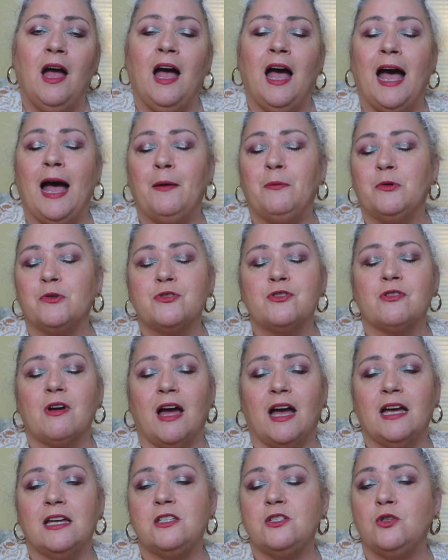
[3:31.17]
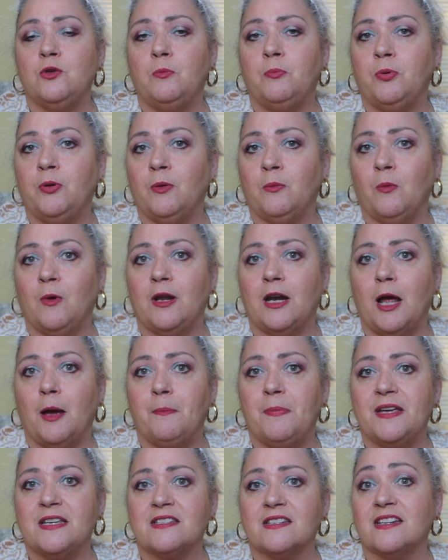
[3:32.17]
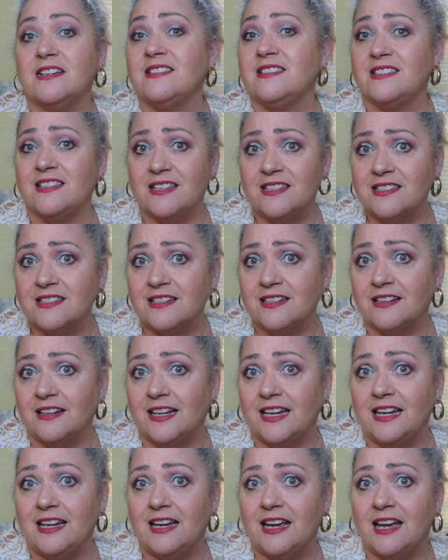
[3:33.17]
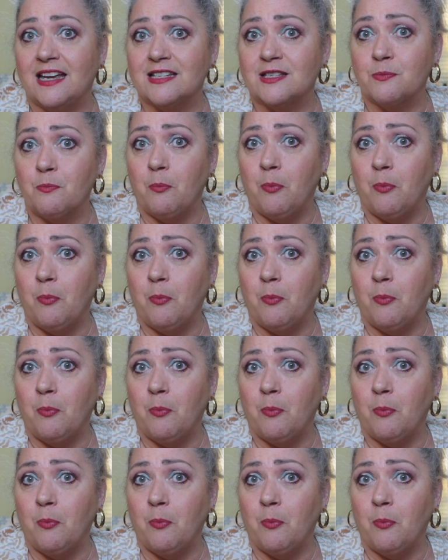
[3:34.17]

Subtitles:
I will try to put one up as consistently as